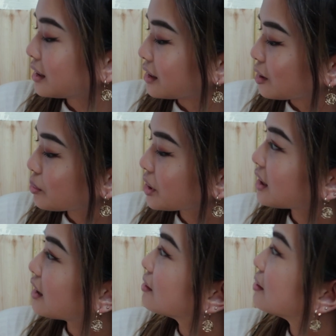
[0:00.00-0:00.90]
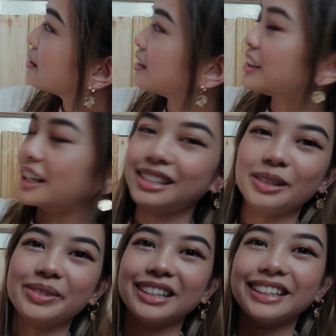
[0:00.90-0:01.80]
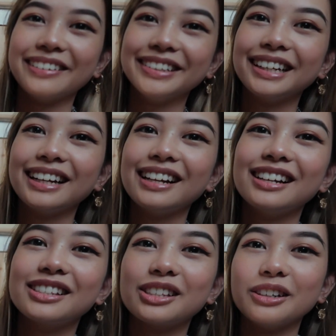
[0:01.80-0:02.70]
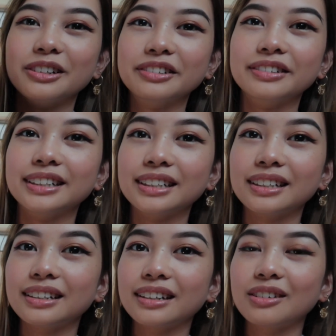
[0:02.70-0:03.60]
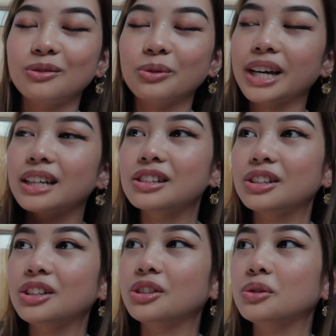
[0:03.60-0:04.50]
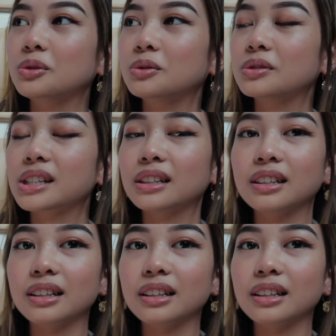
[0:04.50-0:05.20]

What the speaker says: it upside down? Yeah, it's upside down. So we had to use